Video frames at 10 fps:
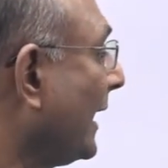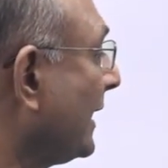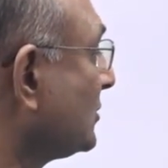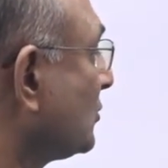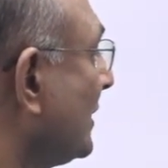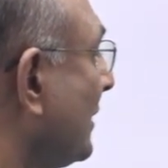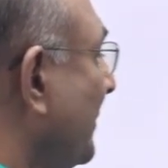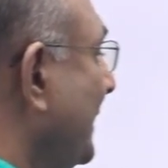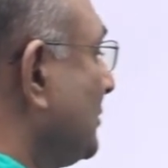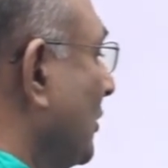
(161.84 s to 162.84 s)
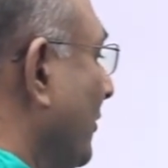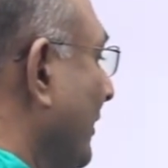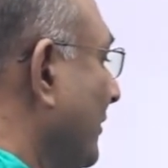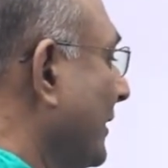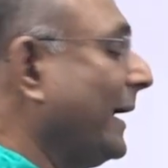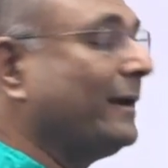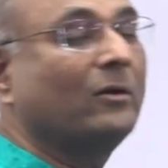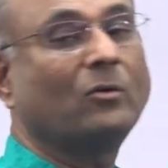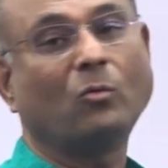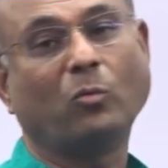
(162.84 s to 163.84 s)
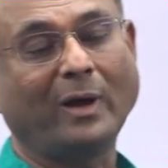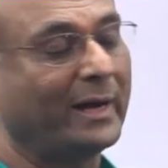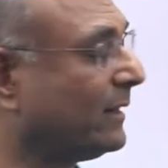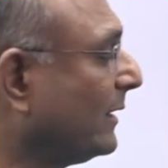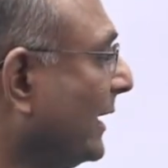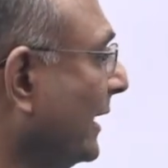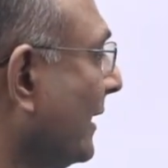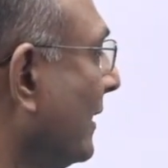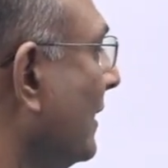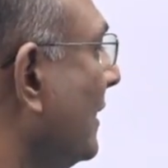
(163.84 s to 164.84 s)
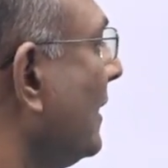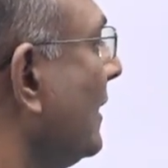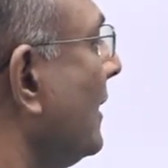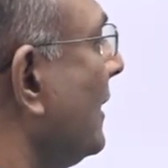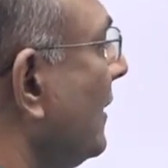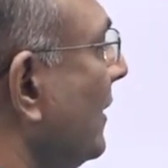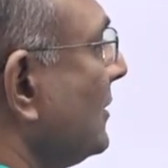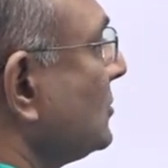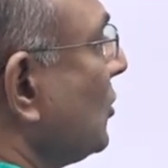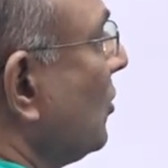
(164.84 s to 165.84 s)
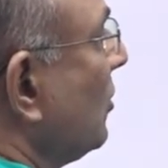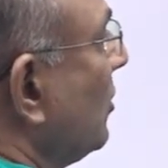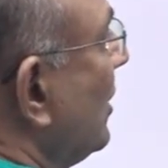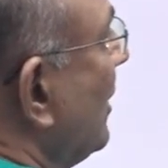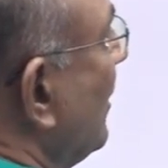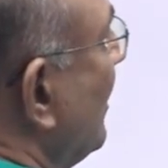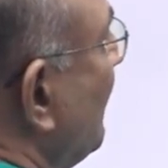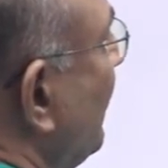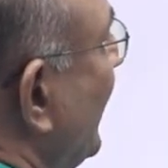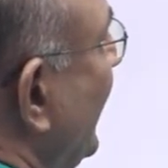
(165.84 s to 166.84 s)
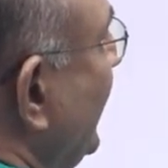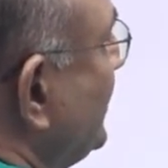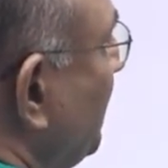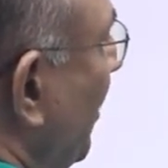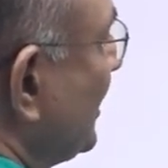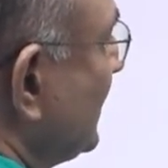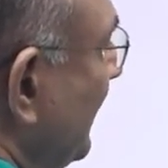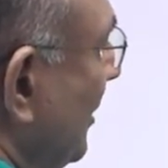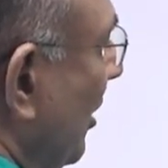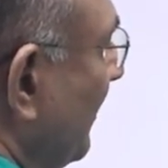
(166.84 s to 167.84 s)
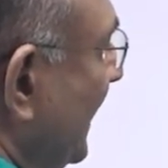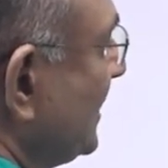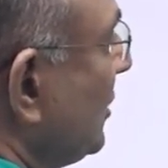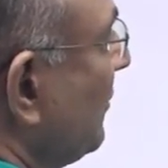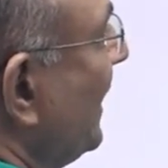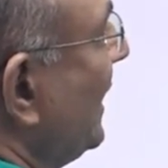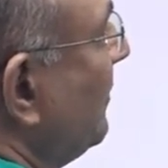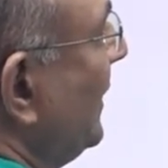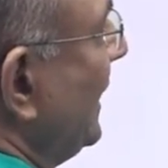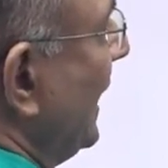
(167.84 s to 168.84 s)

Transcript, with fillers: And so that means you are going to get 1 here. So for each possible combination of A and B,